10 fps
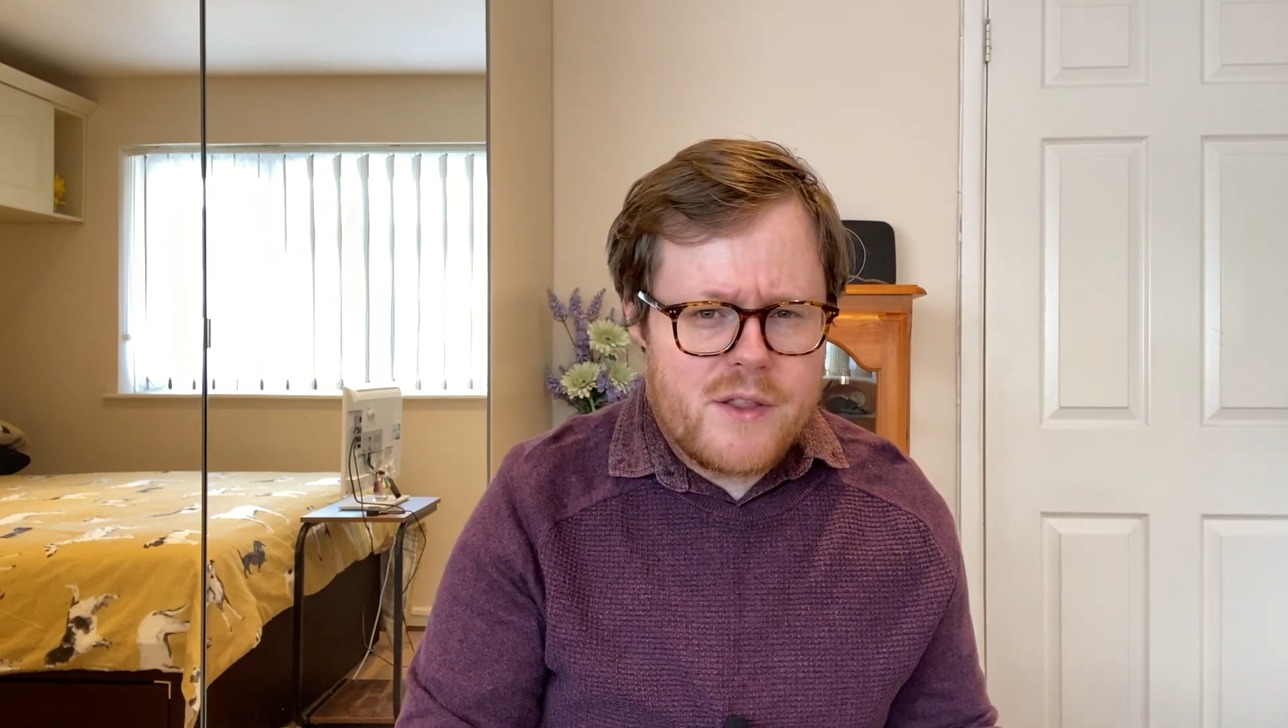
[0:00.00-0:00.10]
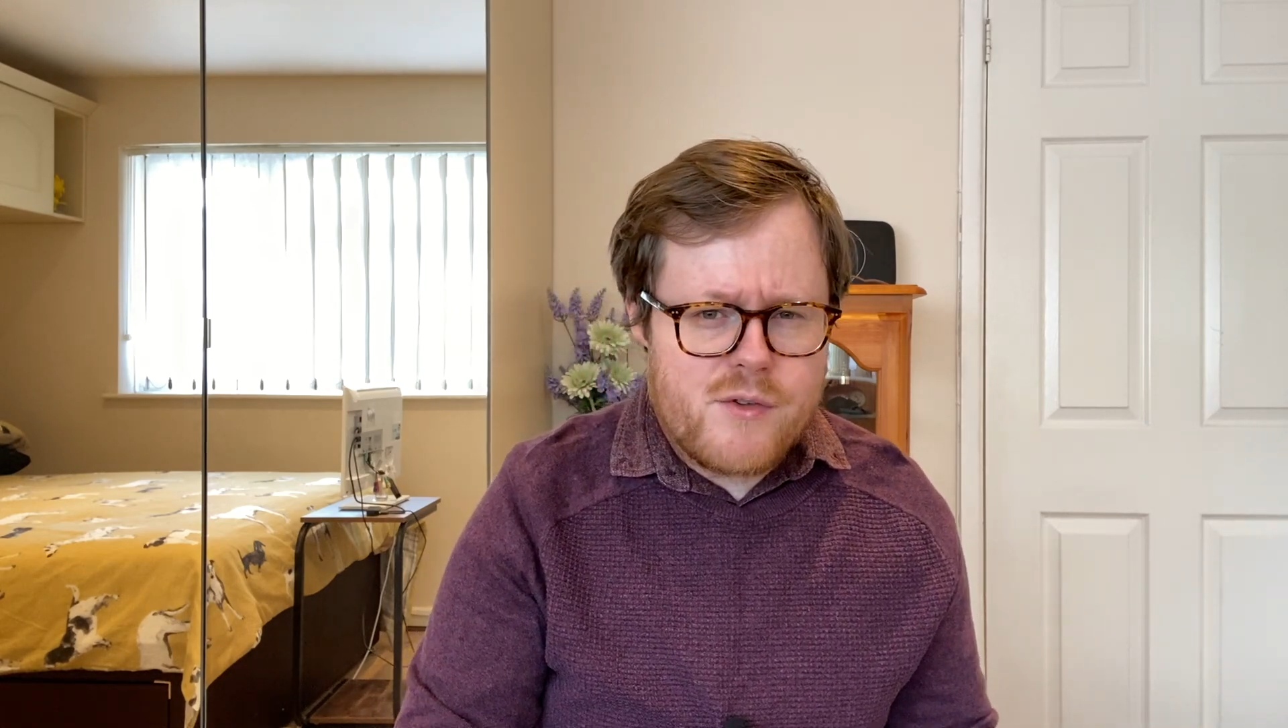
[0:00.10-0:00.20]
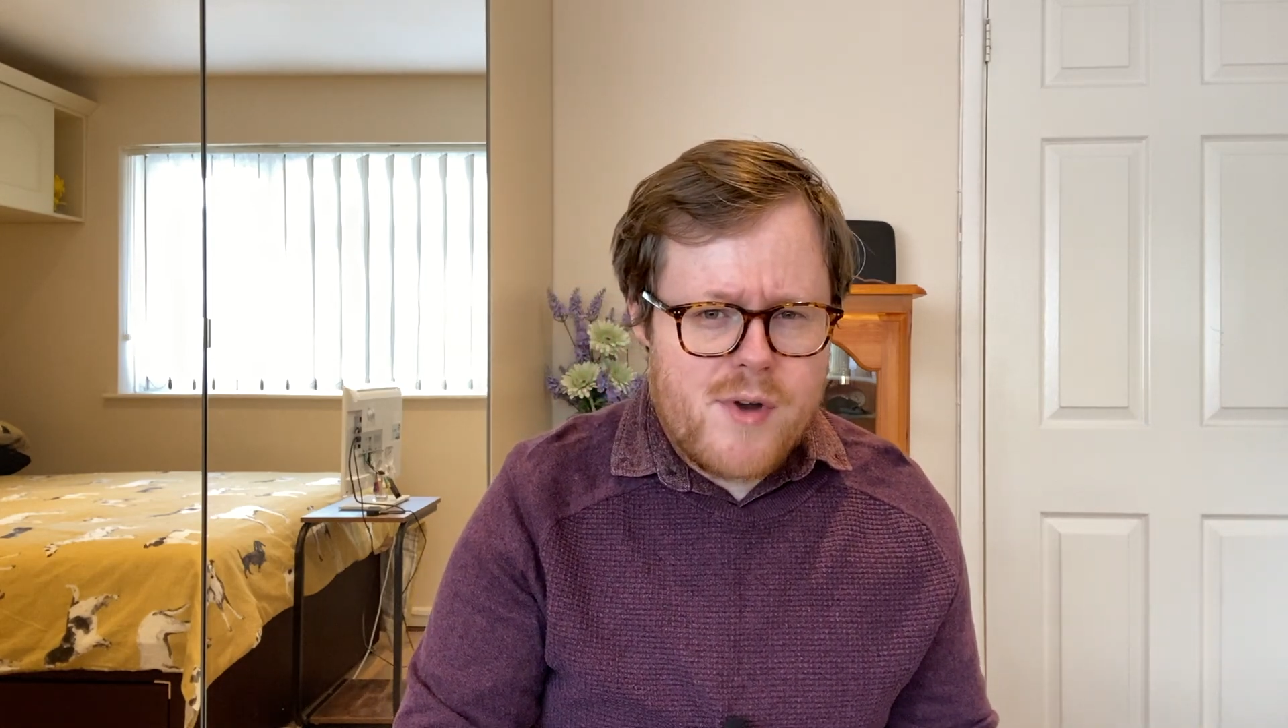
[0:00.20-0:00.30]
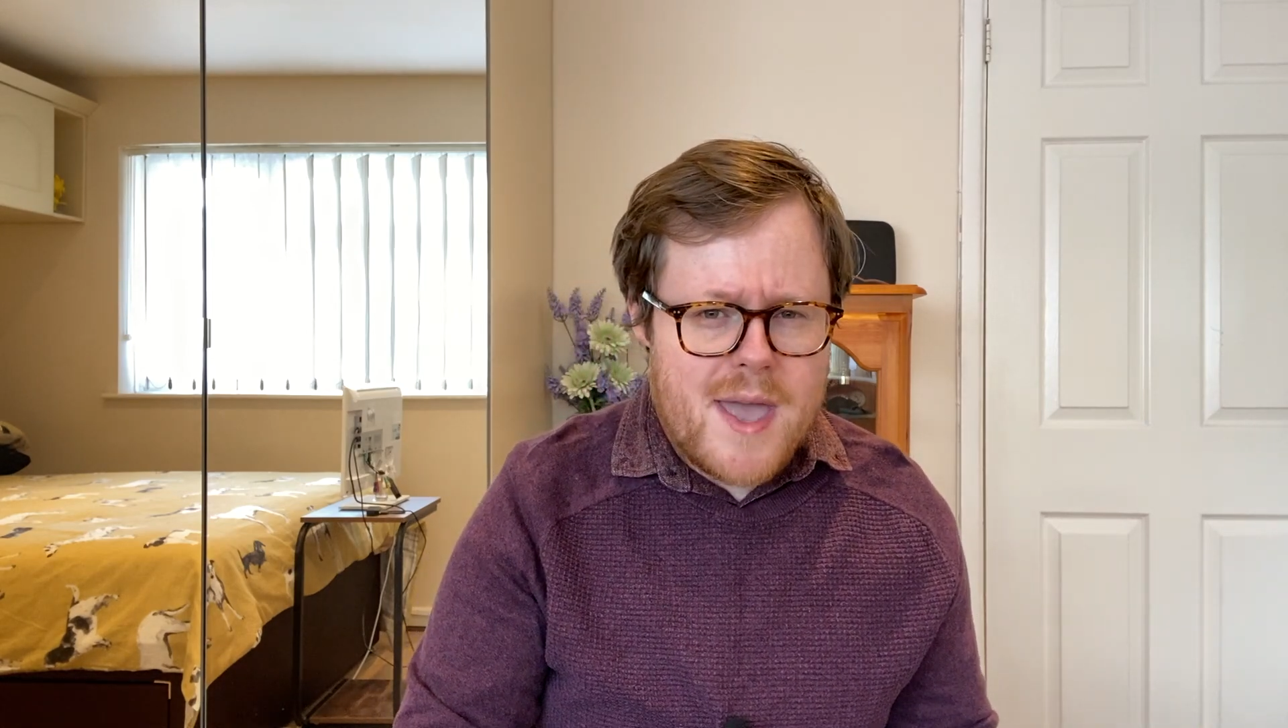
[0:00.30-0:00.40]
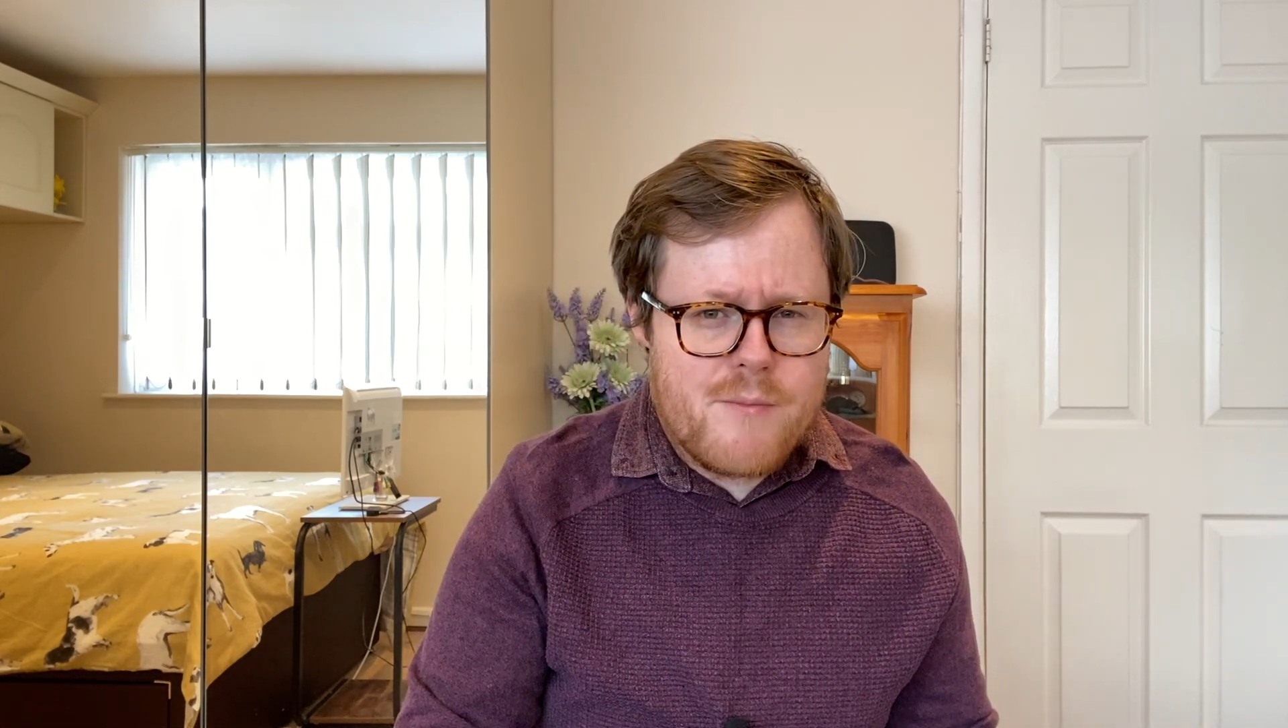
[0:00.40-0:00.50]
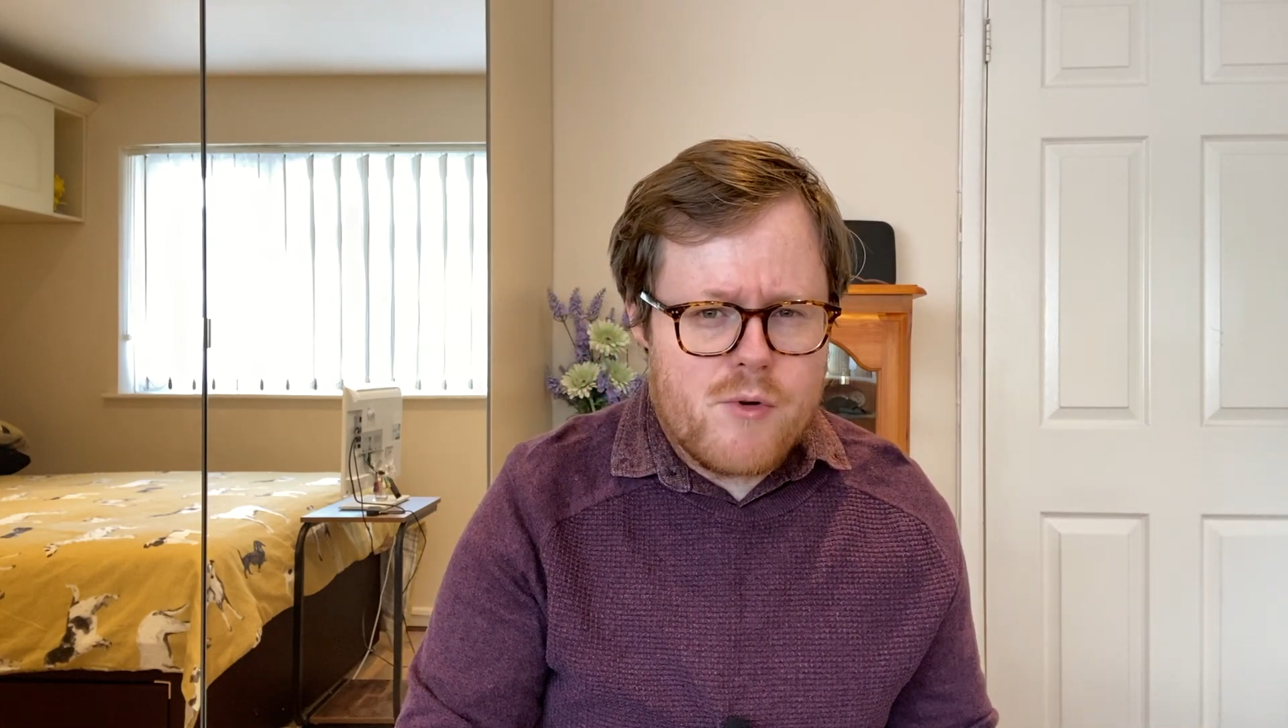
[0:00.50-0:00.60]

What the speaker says: 3M